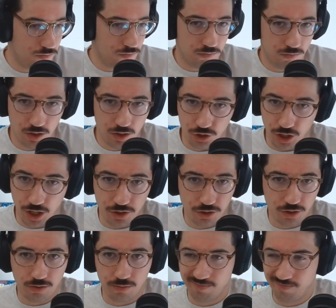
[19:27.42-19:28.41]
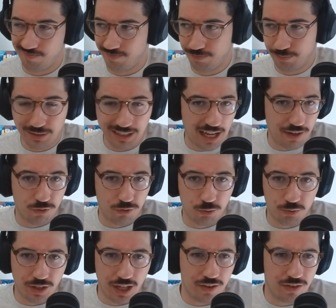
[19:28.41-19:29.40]
There's other
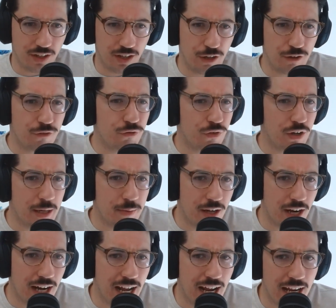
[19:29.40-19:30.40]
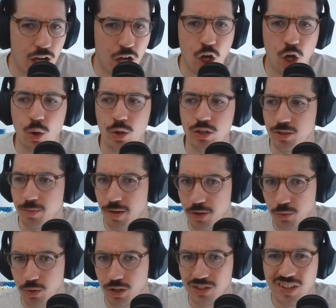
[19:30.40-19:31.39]
platforms out there, frame.io and some other
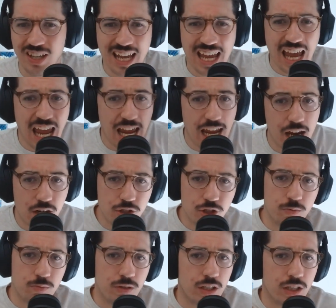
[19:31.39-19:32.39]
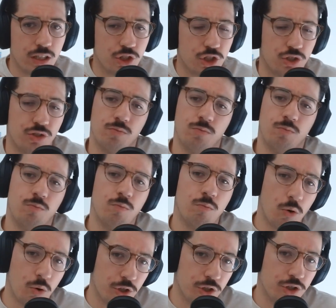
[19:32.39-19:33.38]
ones. Air to me is just
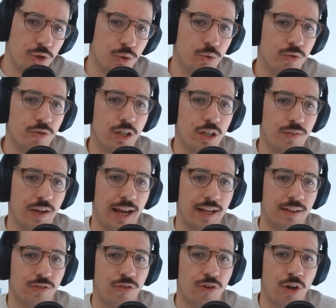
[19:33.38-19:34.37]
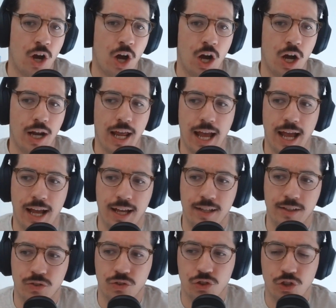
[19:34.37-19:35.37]
more intuitive. It's not
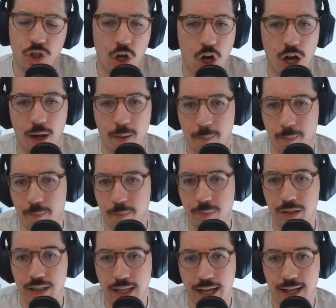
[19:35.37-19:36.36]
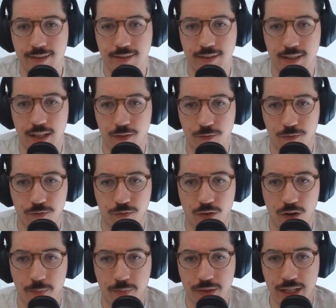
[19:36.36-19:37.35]
as complex
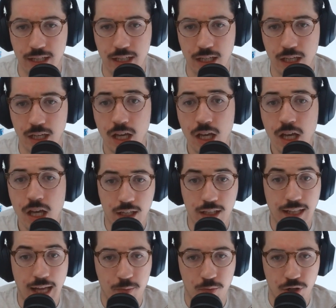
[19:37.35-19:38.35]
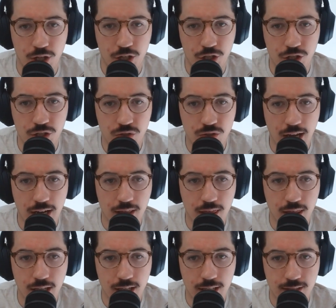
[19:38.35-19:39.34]
from the collaboration side of
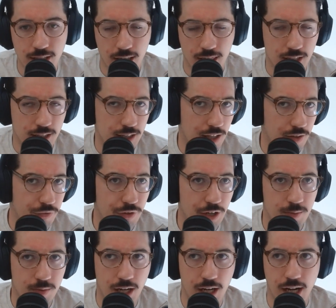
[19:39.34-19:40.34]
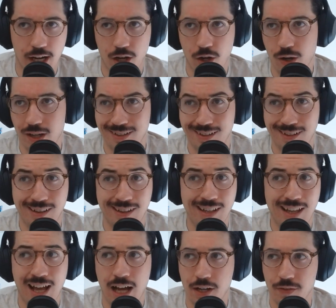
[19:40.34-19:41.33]
things. I think that frame.io has a
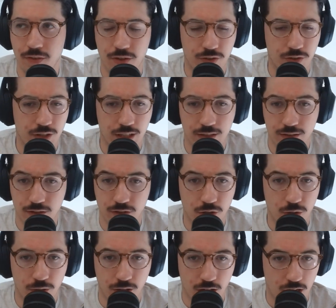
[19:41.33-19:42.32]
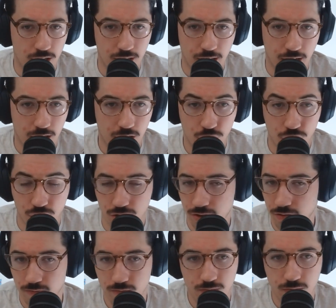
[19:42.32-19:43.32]
lot of other things that are going on that
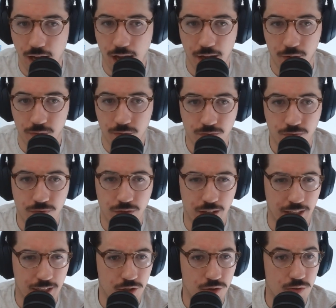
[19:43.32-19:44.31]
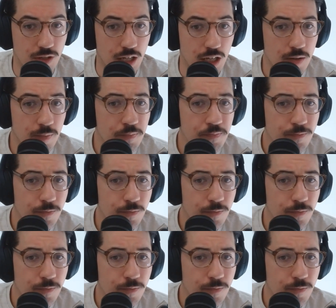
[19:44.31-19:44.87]
just I don't feel like you need.